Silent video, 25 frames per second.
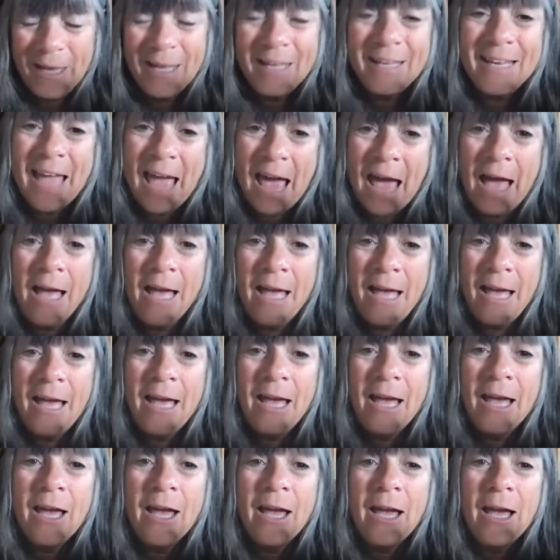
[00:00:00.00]
Yeah,
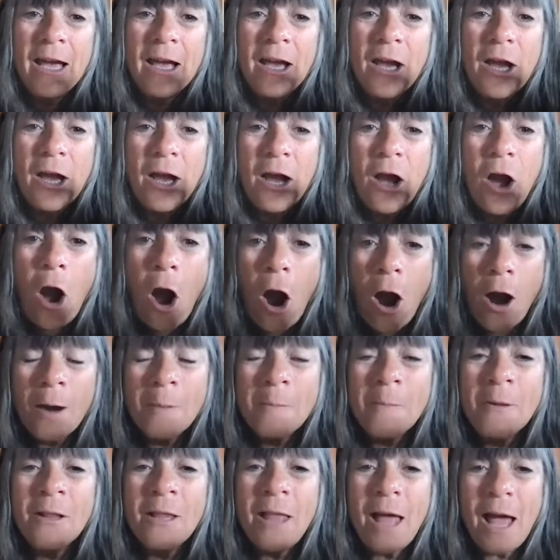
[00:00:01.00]

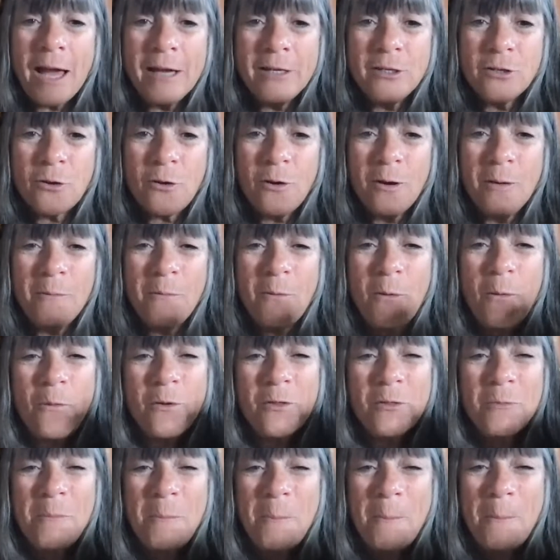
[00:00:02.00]
caramel ice cream
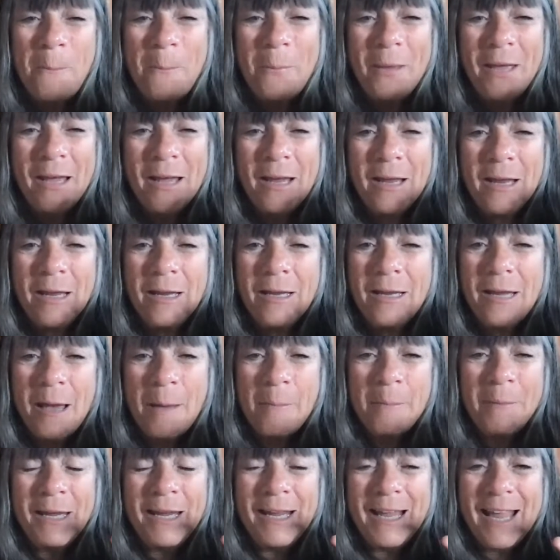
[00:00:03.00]
with big
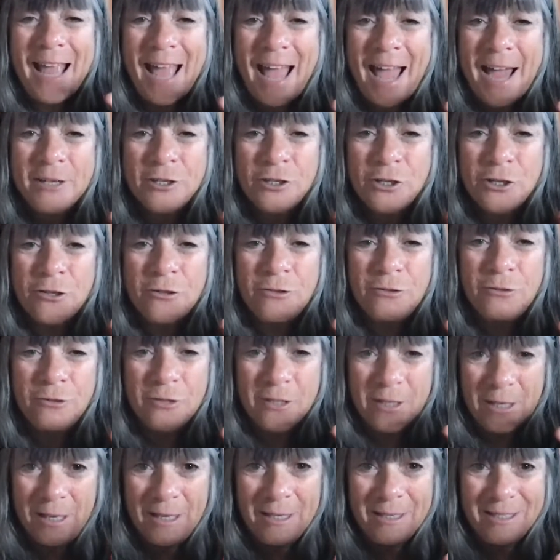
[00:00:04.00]
yummy
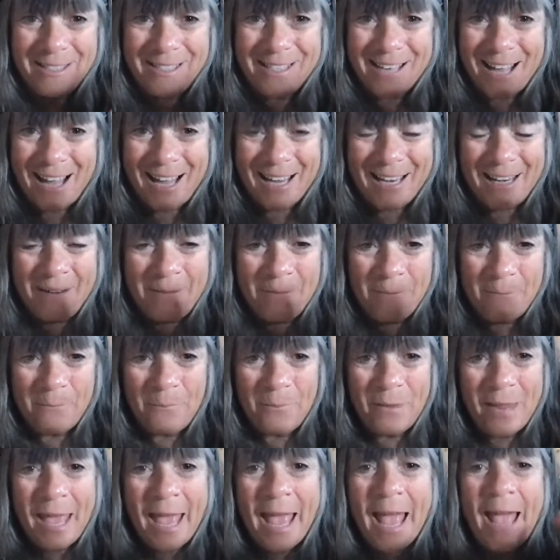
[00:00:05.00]
cashews inside.
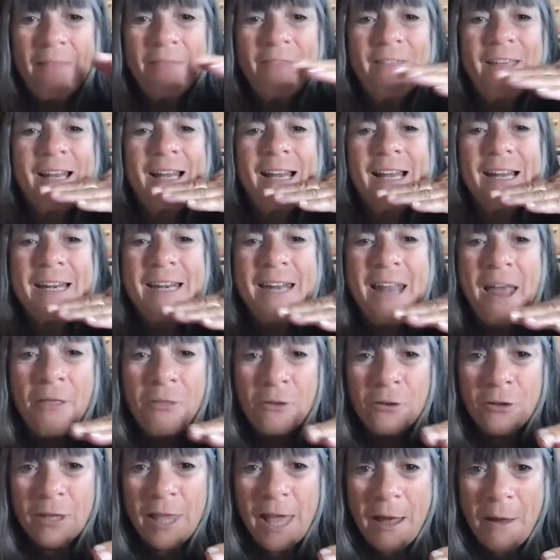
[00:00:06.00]
Then
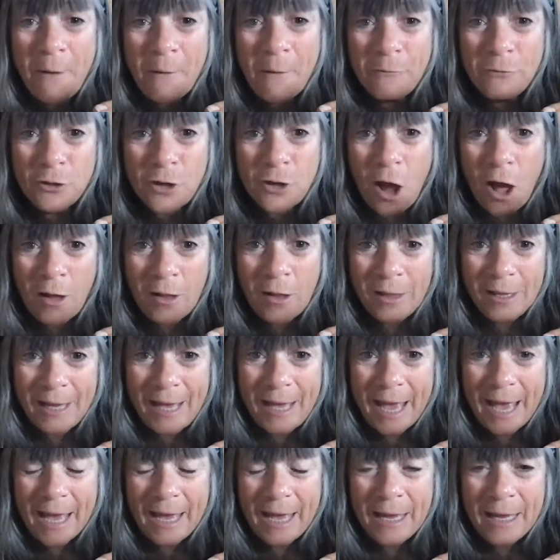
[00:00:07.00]
another layer of chocolate
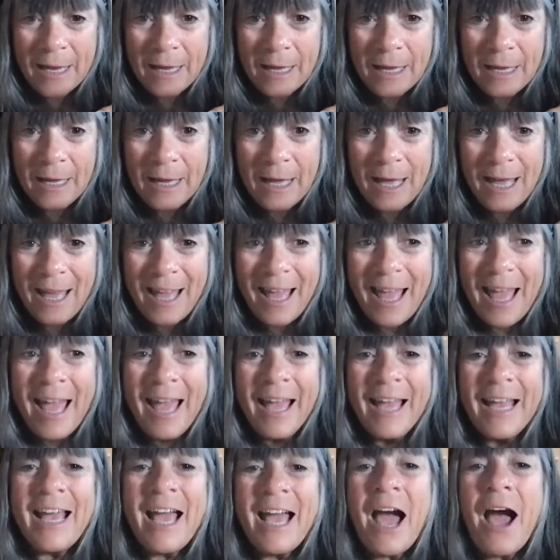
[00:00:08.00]
cake
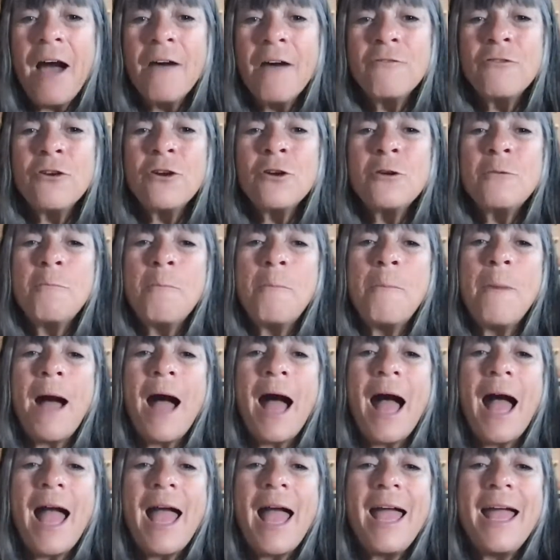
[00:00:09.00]
covered
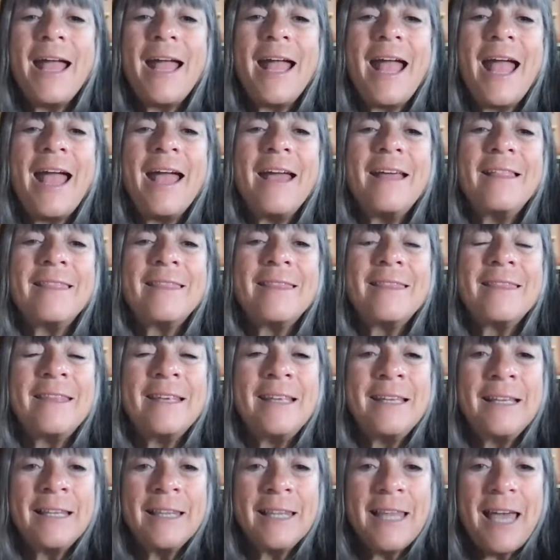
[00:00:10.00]
by a
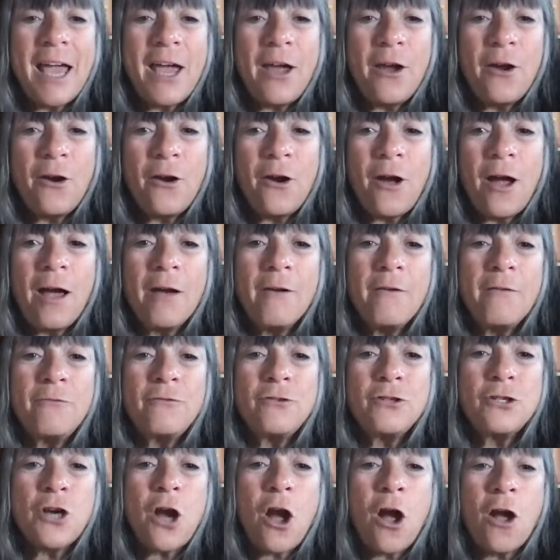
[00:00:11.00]
thin layer
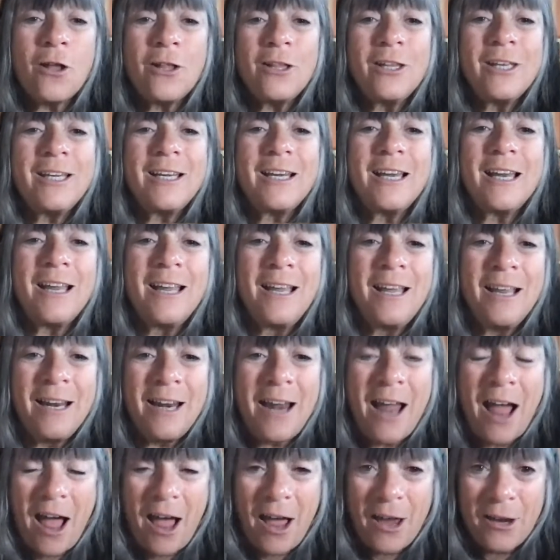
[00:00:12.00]
of chocolate
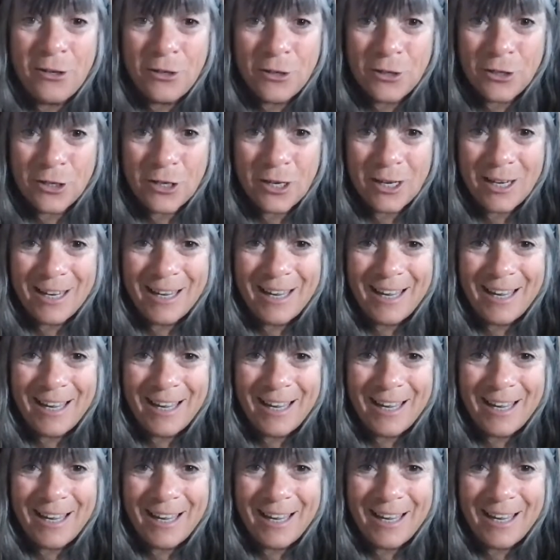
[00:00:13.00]
ganache.